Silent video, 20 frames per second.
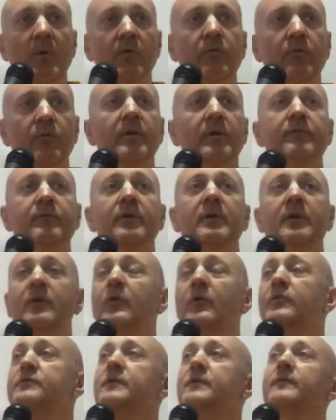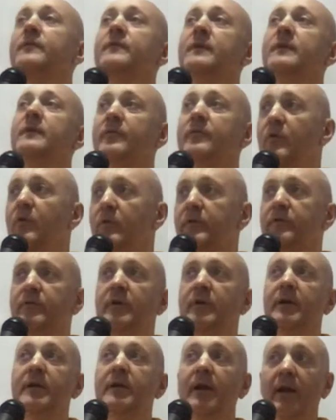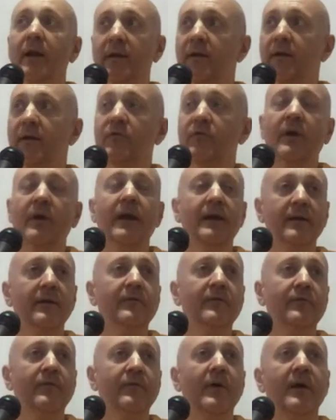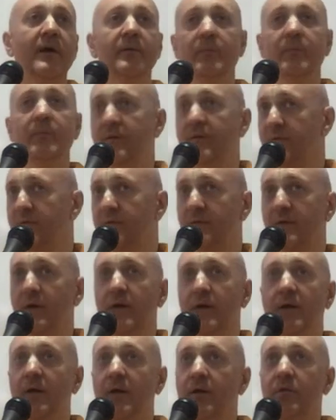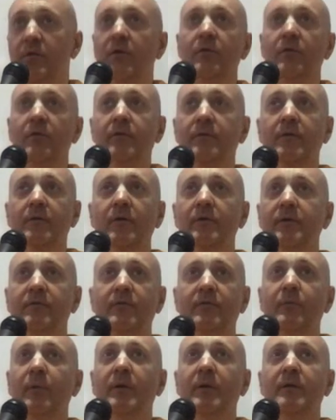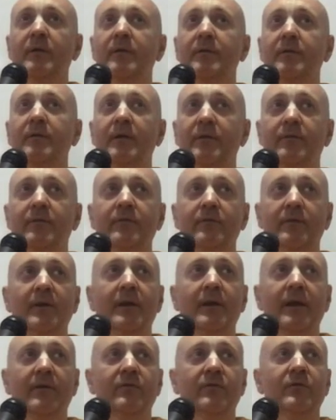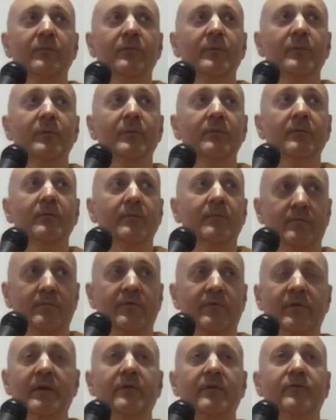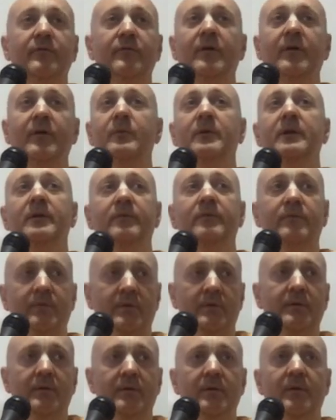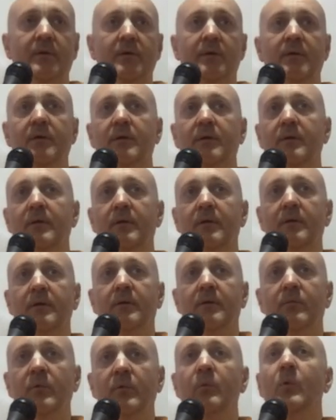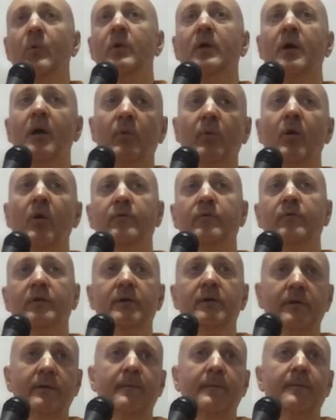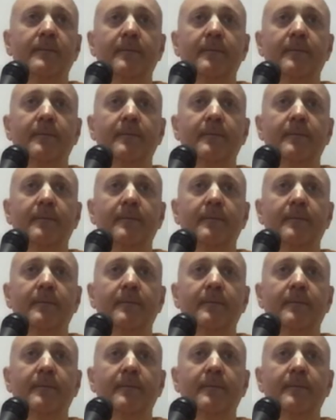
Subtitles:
So that we are not just, yes, God is great. Yeah, that's okay, that's fine, but not everyone necessarily has to be satisfied with this. We want to come closer.